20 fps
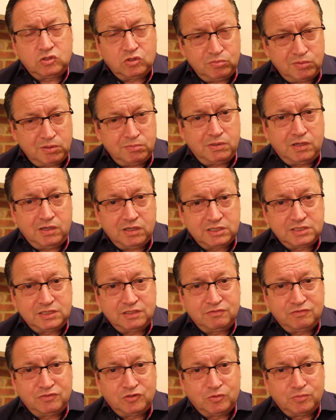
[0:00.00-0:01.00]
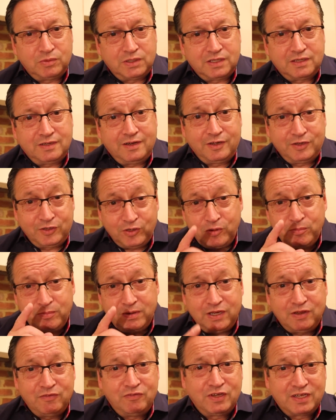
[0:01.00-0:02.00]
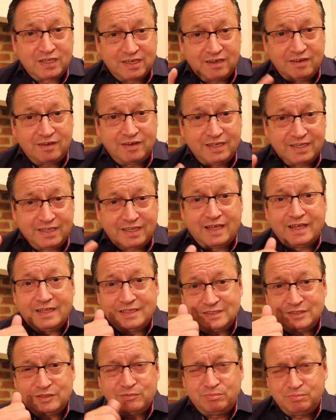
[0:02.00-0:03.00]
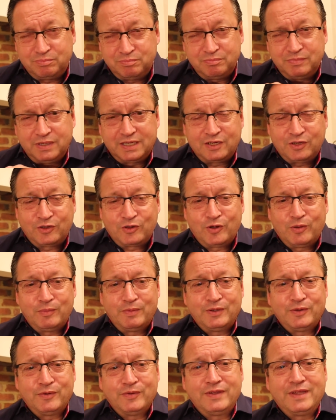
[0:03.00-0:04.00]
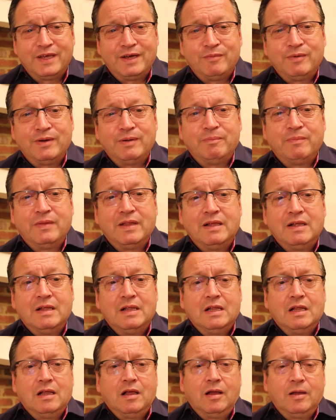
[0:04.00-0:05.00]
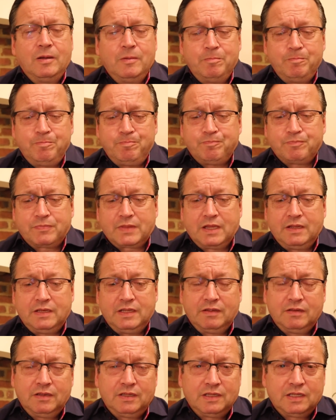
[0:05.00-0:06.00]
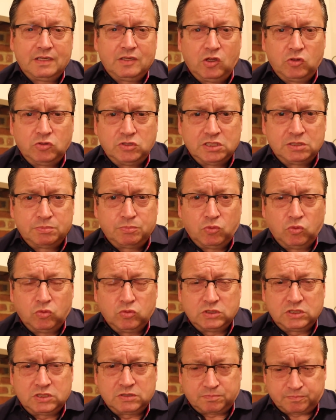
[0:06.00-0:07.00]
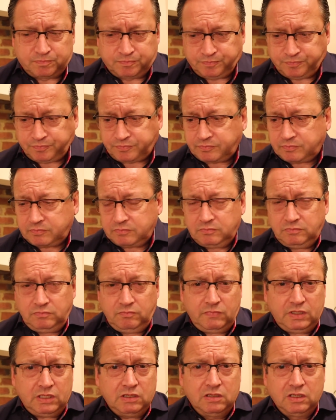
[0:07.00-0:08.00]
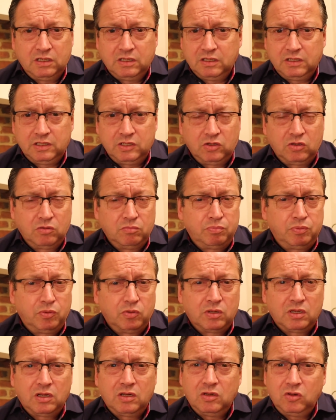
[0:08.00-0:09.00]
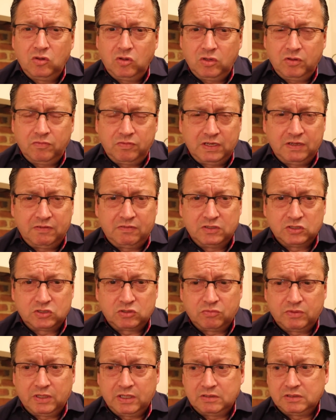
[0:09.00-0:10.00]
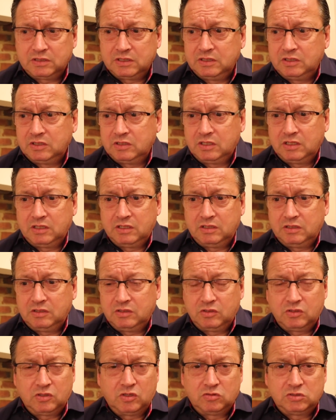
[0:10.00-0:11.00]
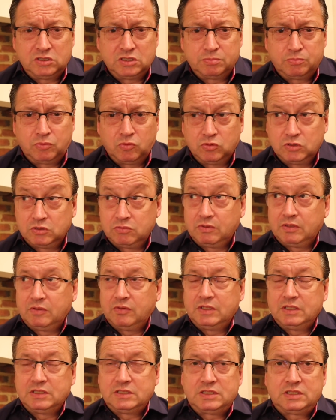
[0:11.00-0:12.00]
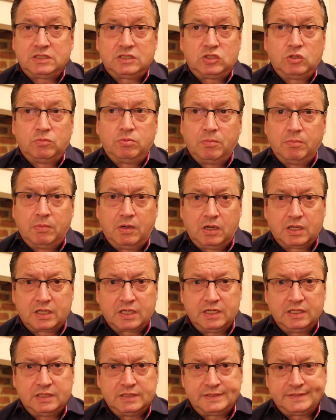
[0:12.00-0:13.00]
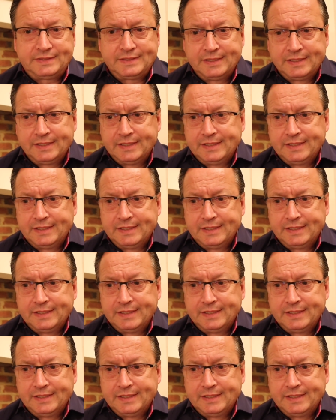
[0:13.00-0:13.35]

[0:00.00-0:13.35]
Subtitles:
doing my marketing for me. I know many of you are going to like that, so make a comment on that one. The other thing, notice boards. You can put a lot of leaflets around in notice boards, whether it's supermarkets,